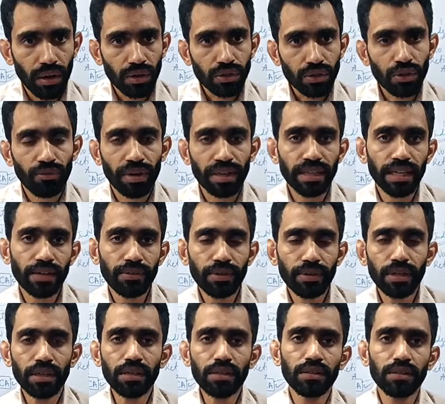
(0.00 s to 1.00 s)
So
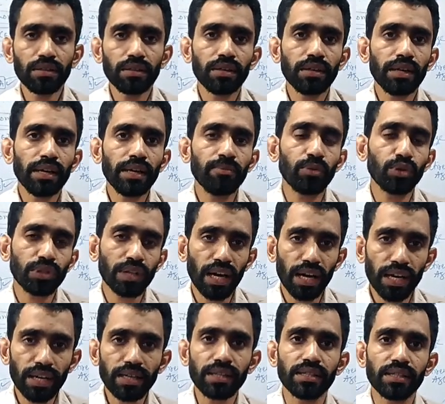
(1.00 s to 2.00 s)
whenever a
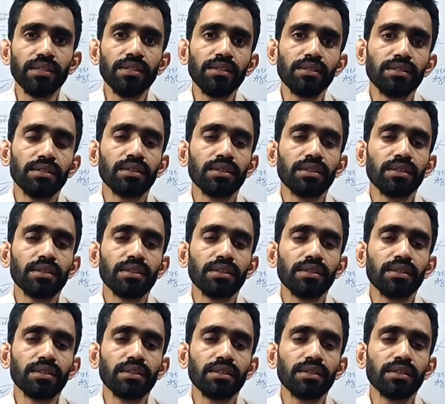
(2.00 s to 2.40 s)
monarchy,